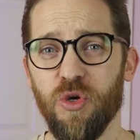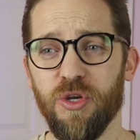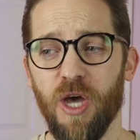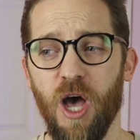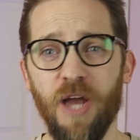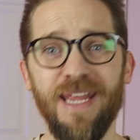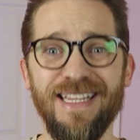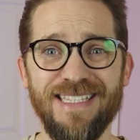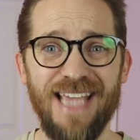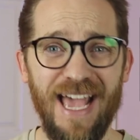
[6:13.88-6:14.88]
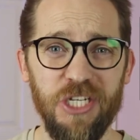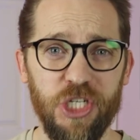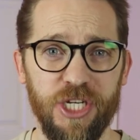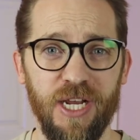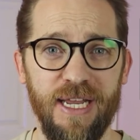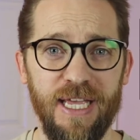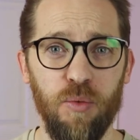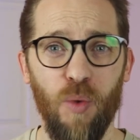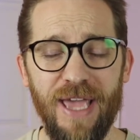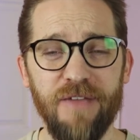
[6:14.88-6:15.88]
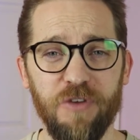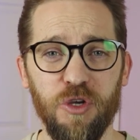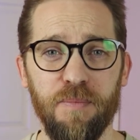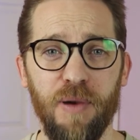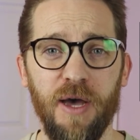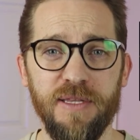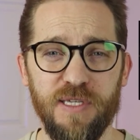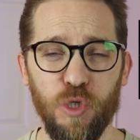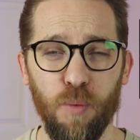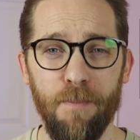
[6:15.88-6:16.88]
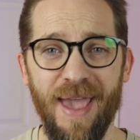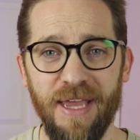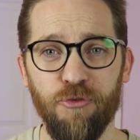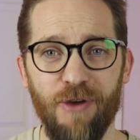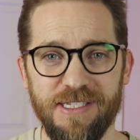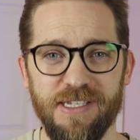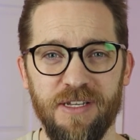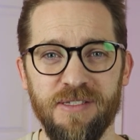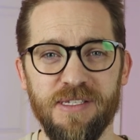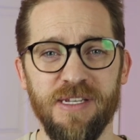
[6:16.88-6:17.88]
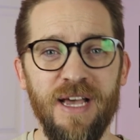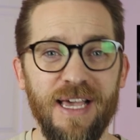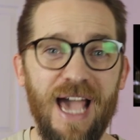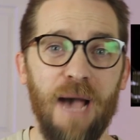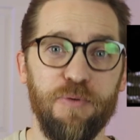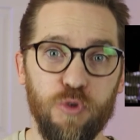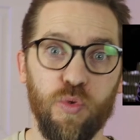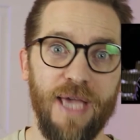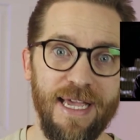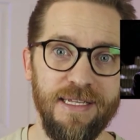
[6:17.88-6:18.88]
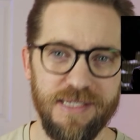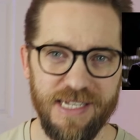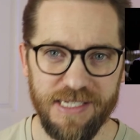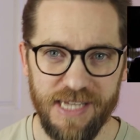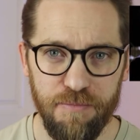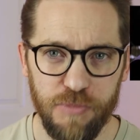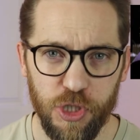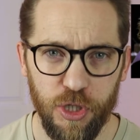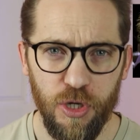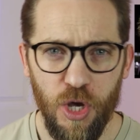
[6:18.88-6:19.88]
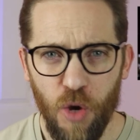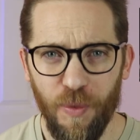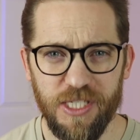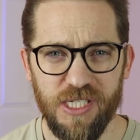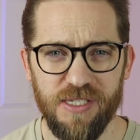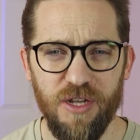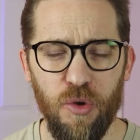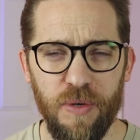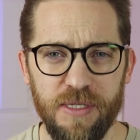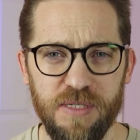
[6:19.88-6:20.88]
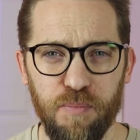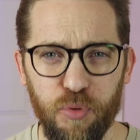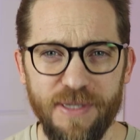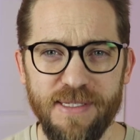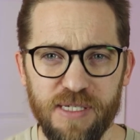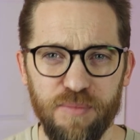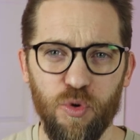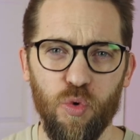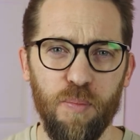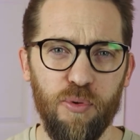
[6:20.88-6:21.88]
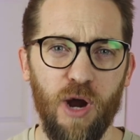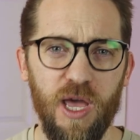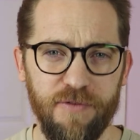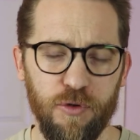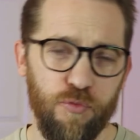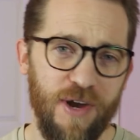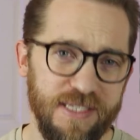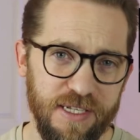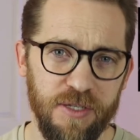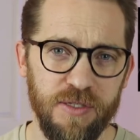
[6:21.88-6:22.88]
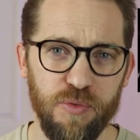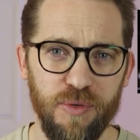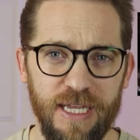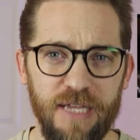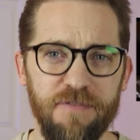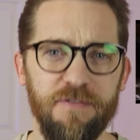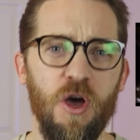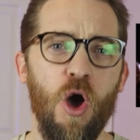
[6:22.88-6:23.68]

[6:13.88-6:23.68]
could unintentionally wave goodbye to your main residence capital gains exemption, which is known as principal private residence relief,